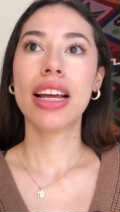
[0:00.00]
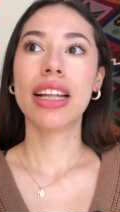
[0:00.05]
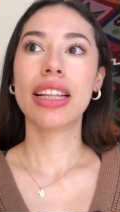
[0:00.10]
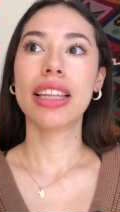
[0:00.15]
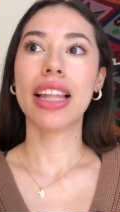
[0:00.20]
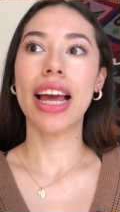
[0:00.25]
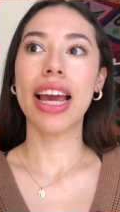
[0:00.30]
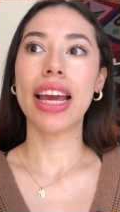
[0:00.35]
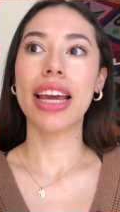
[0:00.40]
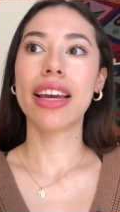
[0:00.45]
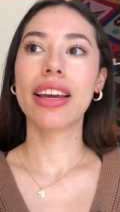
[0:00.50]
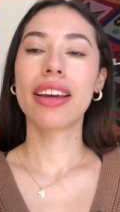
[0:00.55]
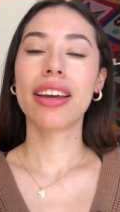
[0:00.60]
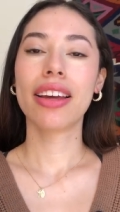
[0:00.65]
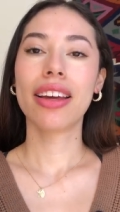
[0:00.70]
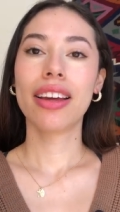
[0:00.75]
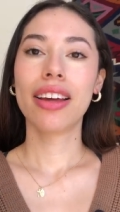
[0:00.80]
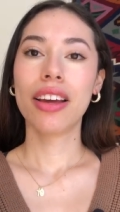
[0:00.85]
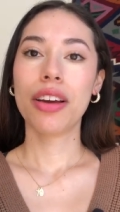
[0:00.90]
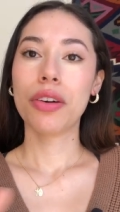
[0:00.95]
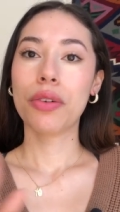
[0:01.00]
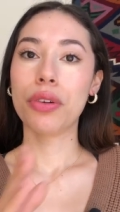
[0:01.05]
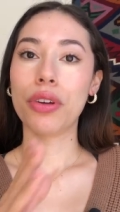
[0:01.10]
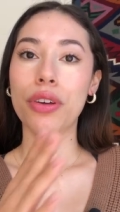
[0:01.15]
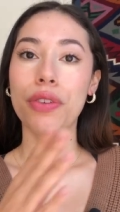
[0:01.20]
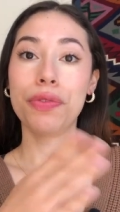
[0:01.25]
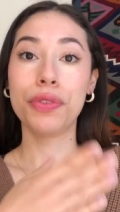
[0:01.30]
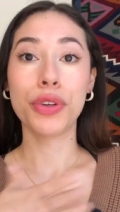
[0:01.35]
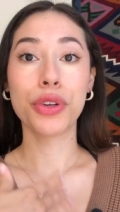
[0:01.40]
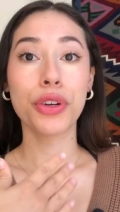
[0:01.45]
Like
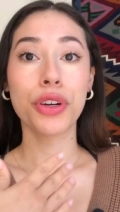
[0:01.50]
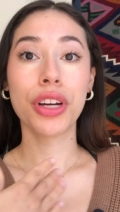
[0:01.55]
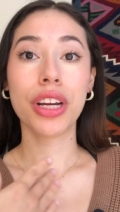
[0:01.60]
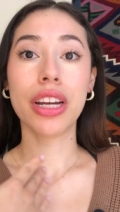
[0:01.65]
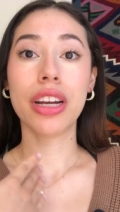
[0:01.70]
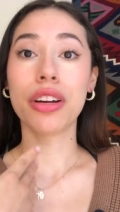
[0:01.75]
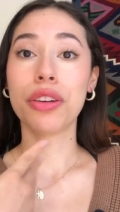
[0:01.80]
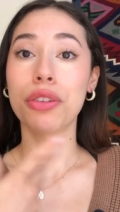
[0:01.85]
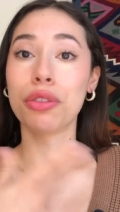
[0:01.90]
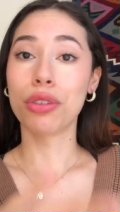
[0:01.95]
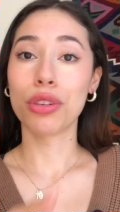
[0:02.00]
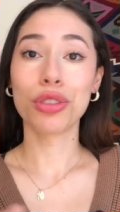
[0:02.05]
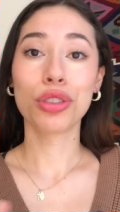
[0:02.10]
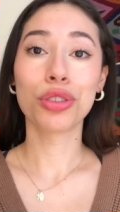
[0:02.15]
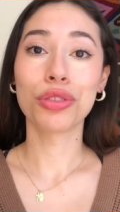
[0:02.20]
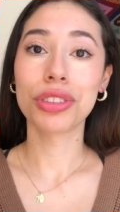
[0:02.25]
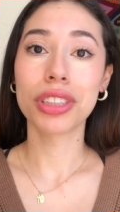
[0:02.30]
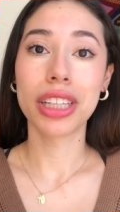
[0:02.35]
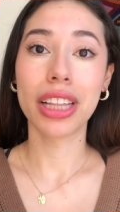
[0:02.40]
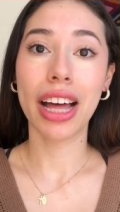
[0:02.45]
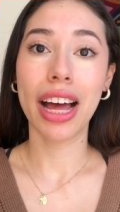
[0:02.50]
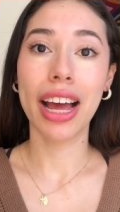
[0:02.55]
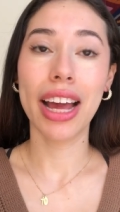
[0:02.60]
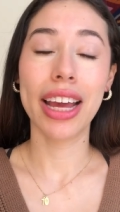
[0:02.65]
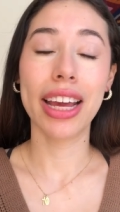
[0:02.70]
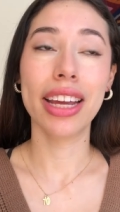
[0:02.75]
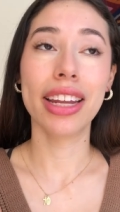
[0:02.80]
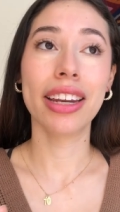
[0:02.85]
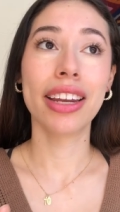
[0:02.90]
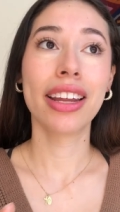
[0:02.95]
if you're in a grocery
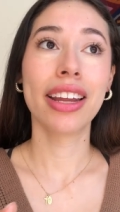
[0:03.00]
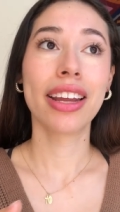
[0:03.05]
line